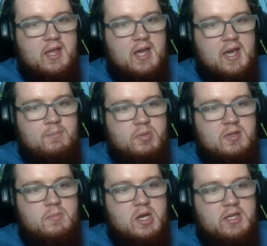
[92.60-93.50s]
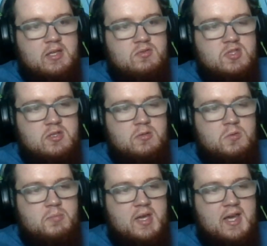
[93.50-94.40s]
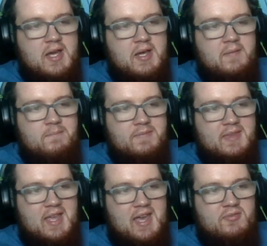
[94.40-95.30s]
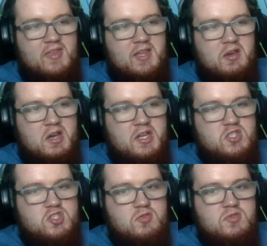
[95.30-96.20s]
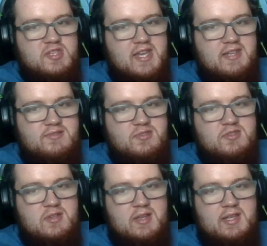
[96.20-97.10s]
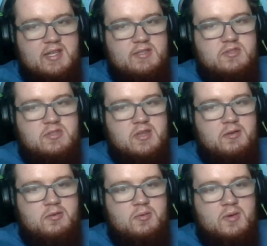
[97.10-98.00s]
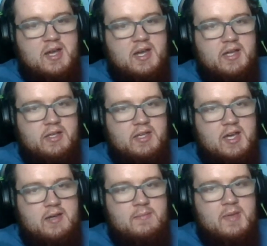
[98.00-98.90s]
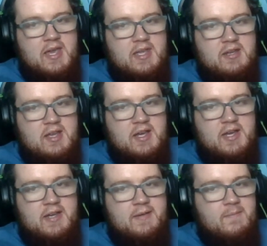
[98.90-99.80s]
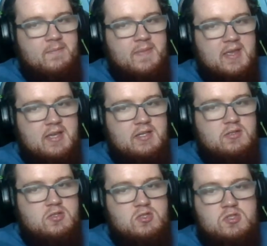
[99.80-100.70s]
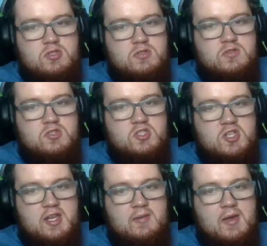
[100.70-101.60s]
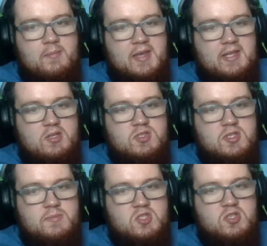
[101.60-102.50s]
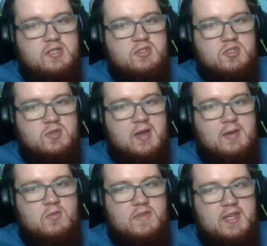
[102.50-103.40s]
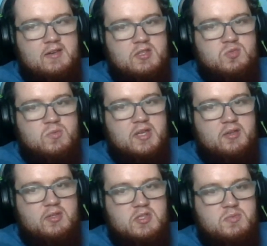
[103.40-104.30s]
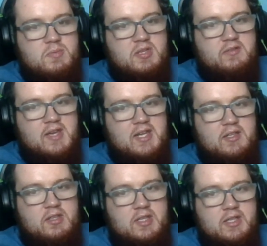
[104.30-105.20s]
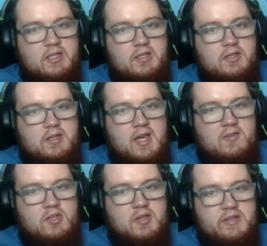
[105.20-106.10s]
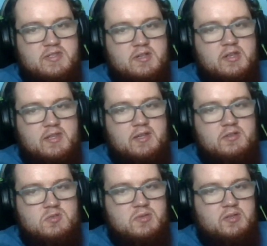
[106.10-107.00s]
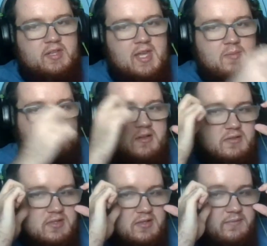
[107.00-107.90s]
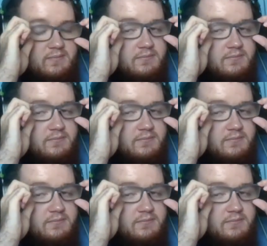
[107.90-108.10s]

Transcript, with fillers: I put them on YouTube. Uh, I think on Tuesdays. So uh, come and um, check out my YouTube. Be sure to subscribe over there as well because we put a lot of other content on there as well, gaming content.